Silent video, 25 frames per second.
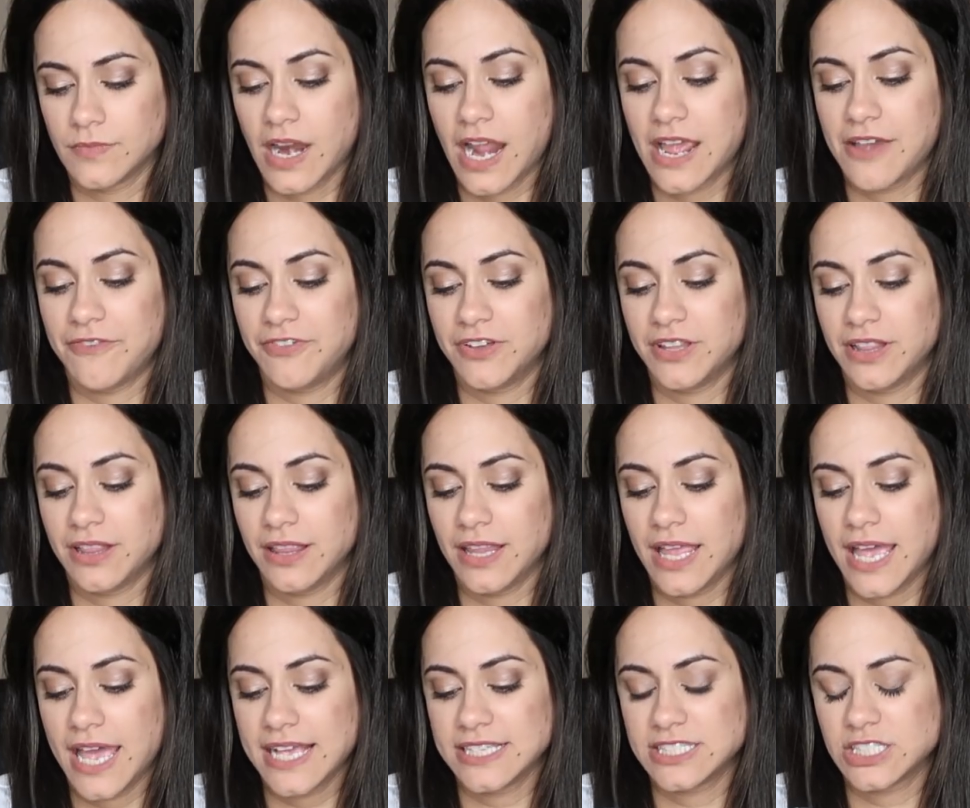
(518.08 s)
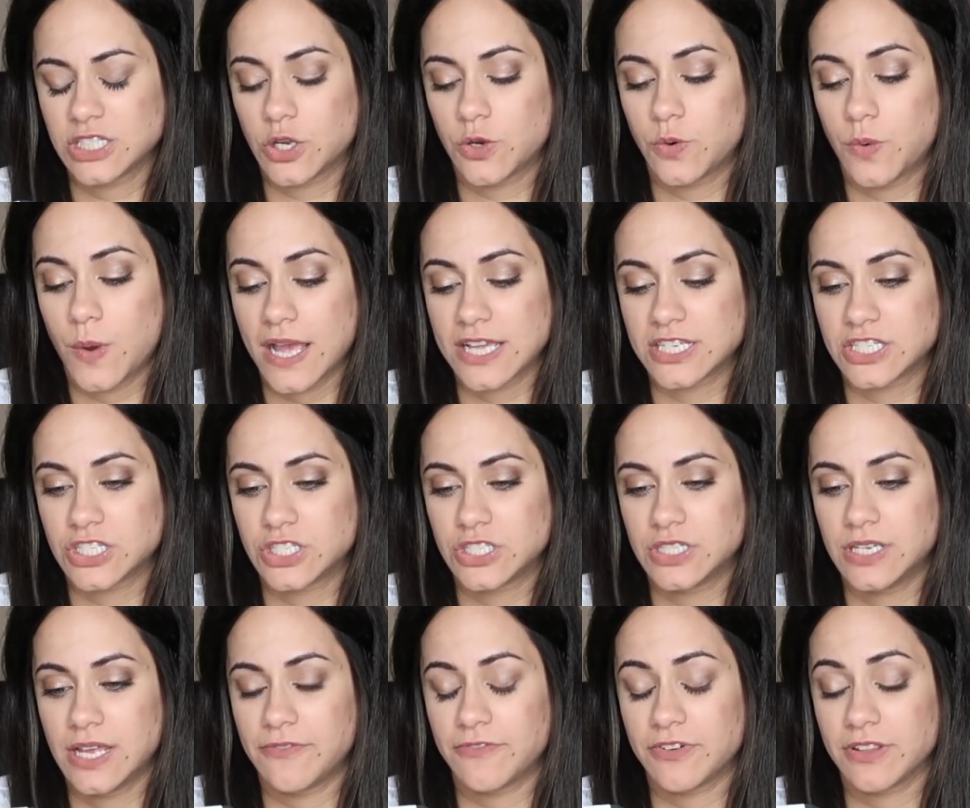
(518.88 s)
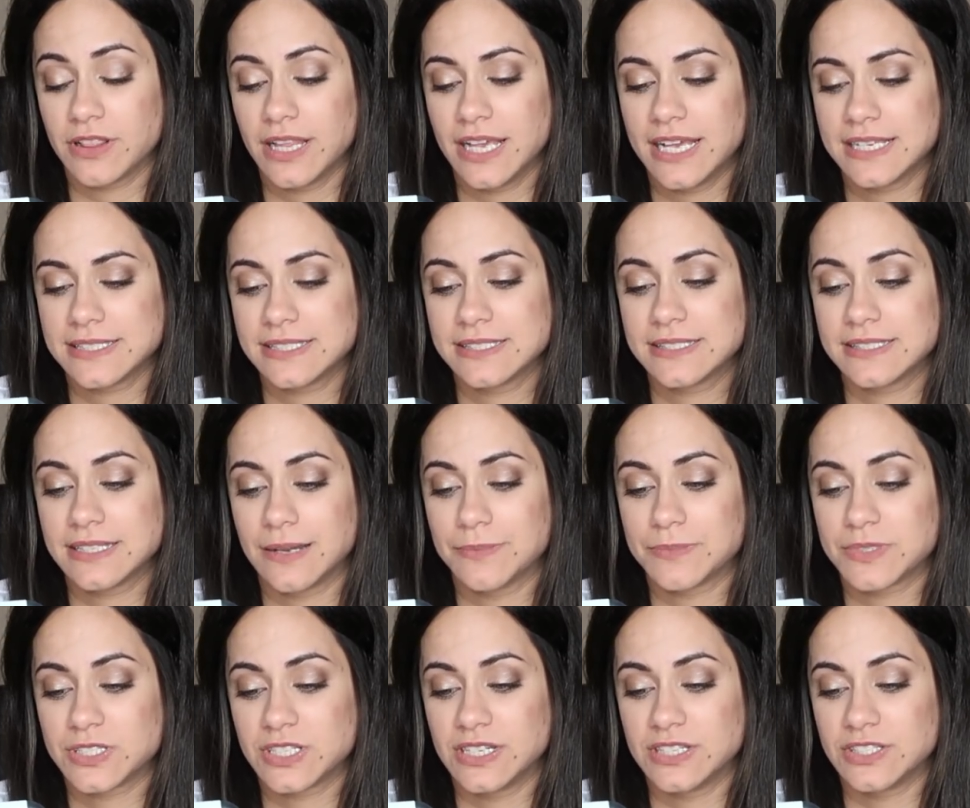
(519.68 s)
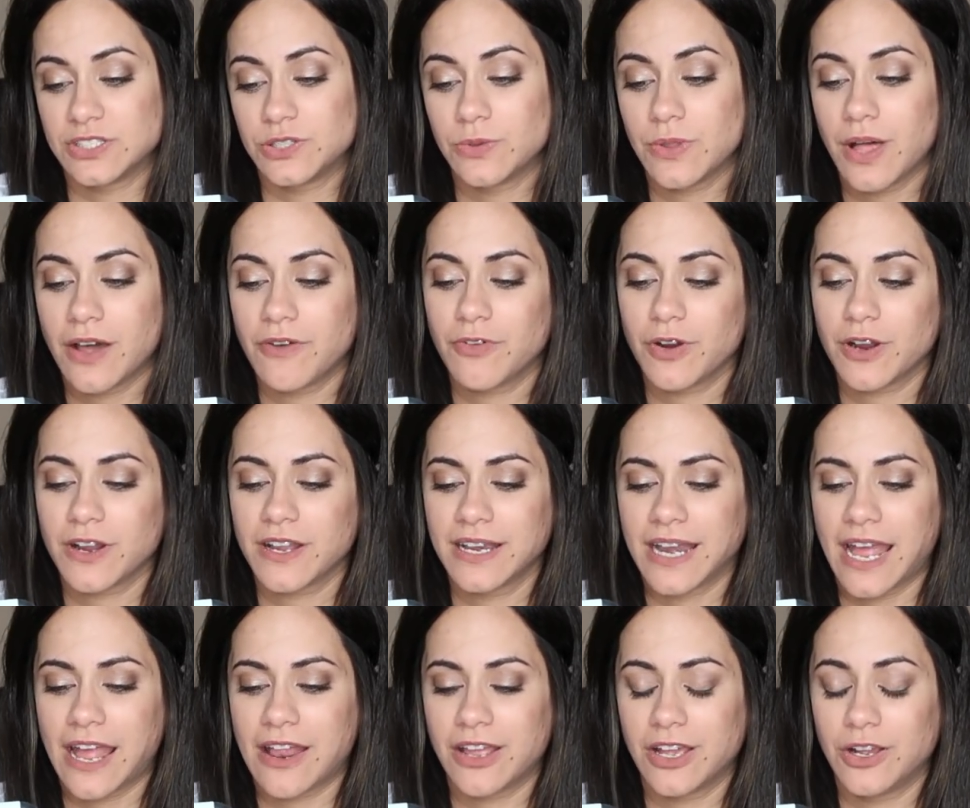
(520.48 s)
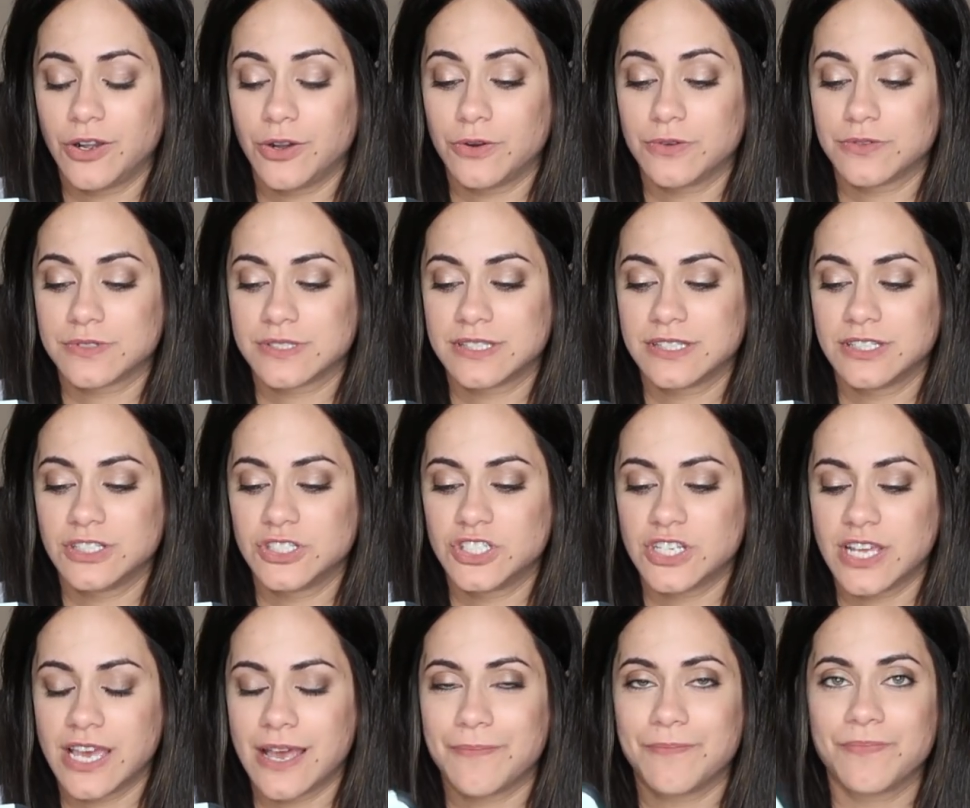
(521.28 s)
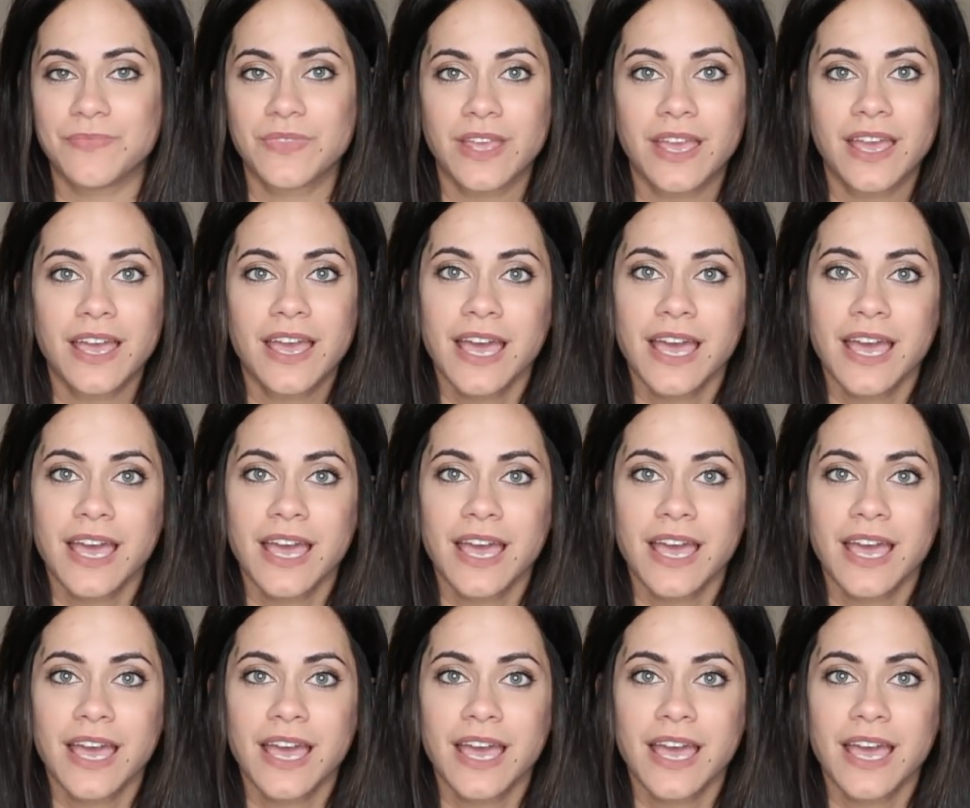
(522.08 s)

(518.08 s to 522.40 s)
And for the last question, and for the last assumption is you love working out and going to the gym.